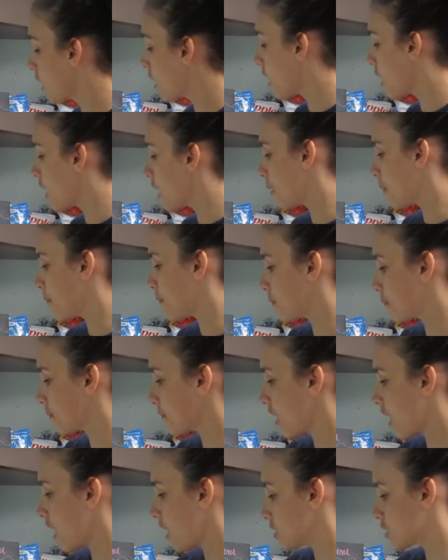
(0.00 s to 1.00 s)
I
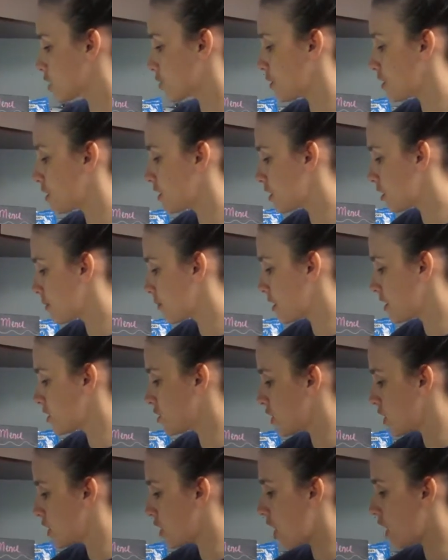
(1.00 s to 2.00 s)
just wanted to
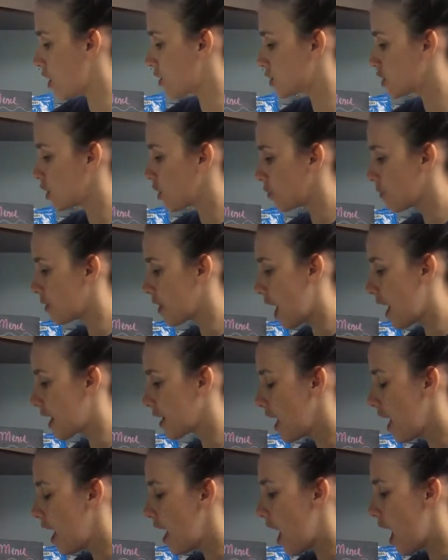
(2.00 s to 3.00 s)
mention also that
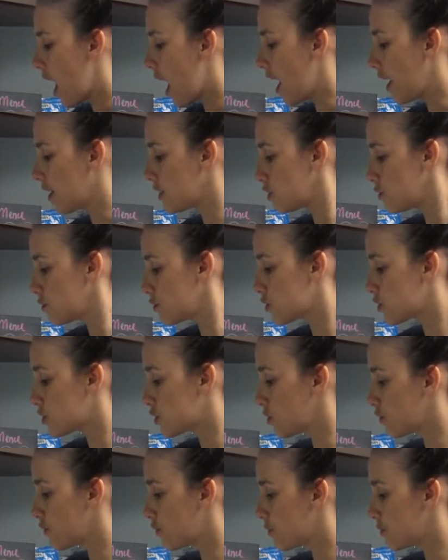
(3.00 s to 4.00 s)
I use
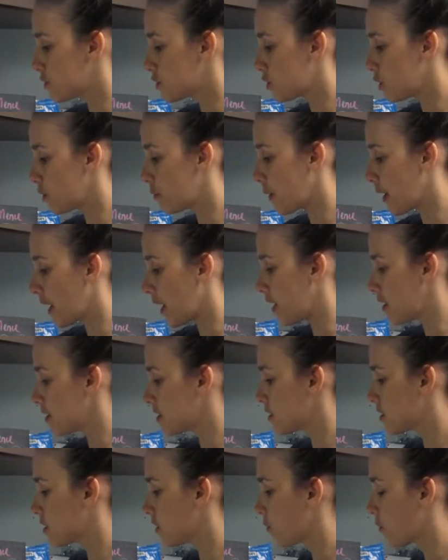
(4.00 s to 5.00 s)
two
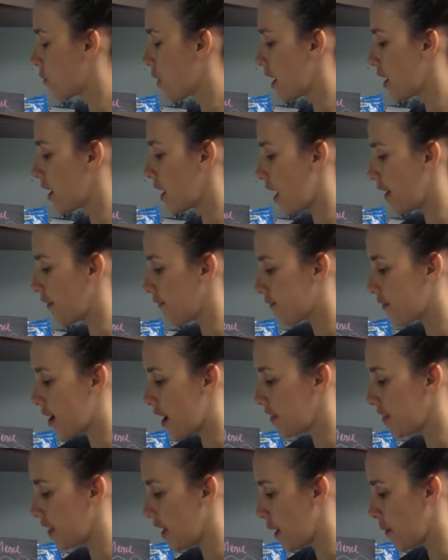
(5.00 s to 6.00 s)
pans. One I
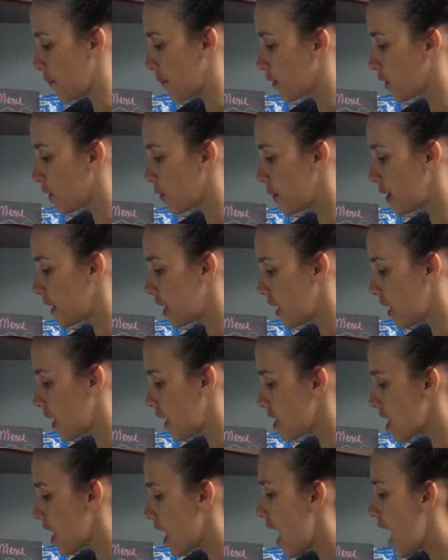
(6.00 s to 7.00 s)
fry the hamburger meat
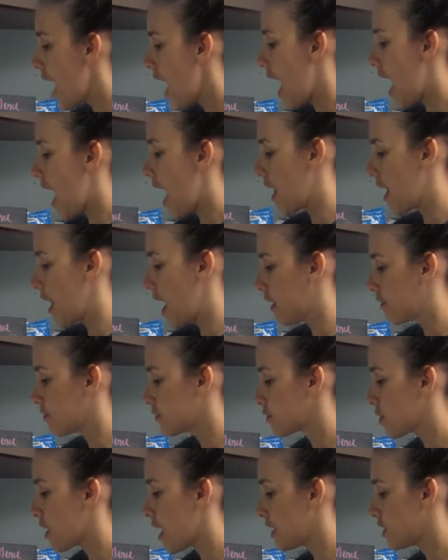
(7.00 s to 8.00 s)
in, and
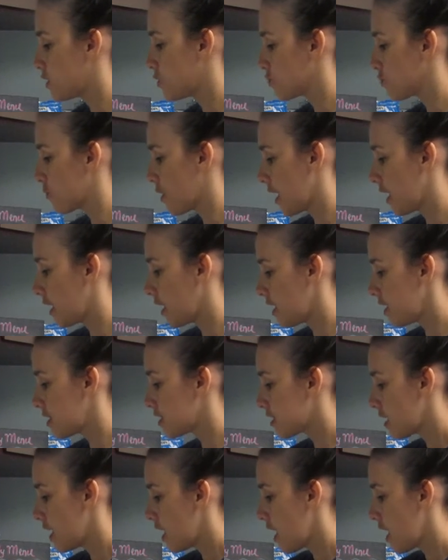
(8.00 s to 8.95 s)
after I drain it,